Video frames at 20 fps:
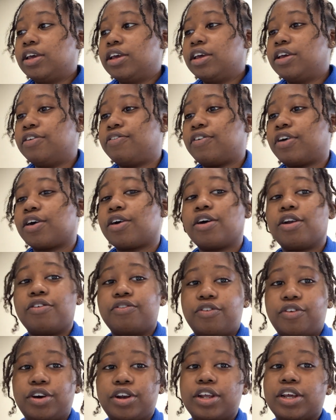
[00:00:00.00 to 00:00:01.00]
If I could
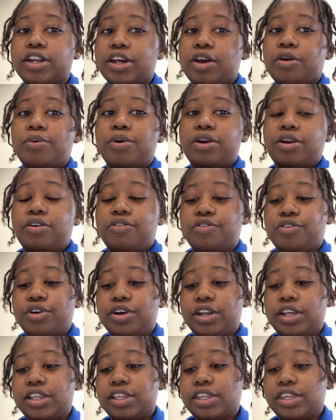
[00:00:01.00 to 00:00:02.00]
avoid it, I want to
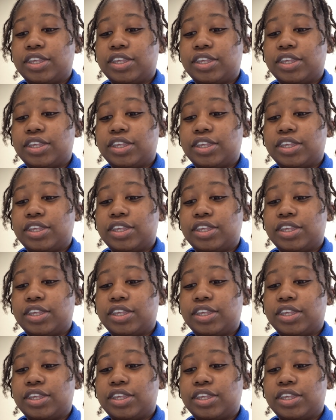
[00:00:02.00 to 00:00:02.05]
avoid it.